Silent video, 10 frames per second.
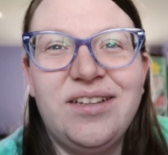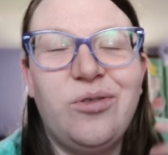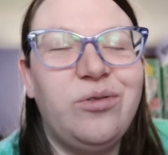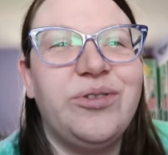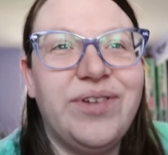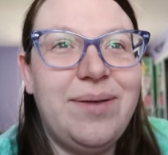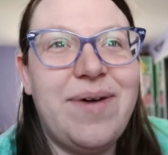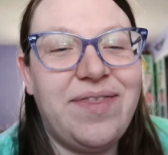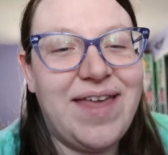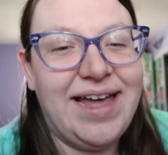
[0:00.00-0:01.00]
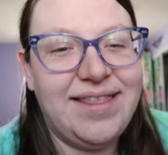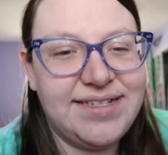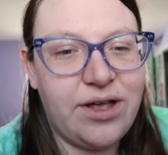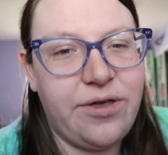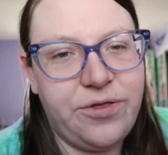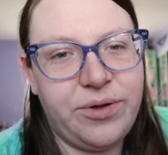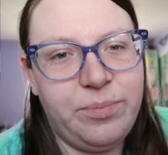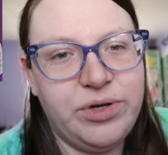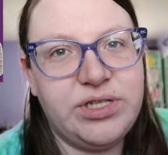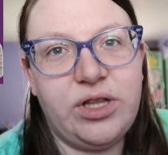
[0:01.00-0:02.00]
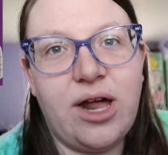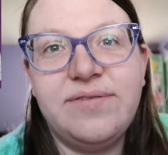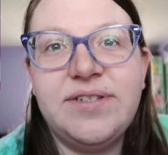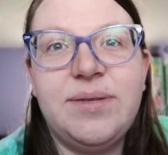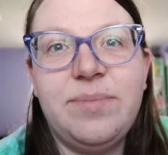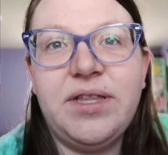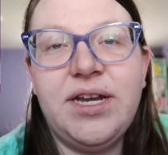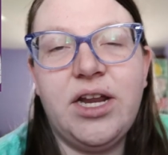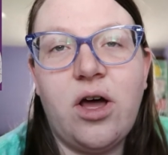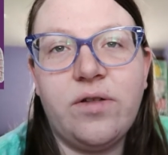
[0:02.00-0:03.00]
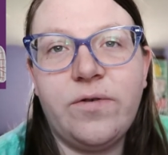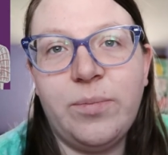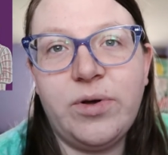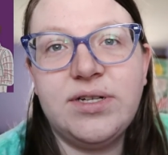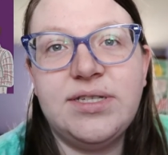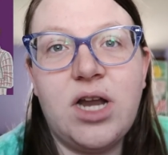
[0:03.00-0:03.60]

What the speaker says: cool to read about that. This author puts a lot of disability in all of her books.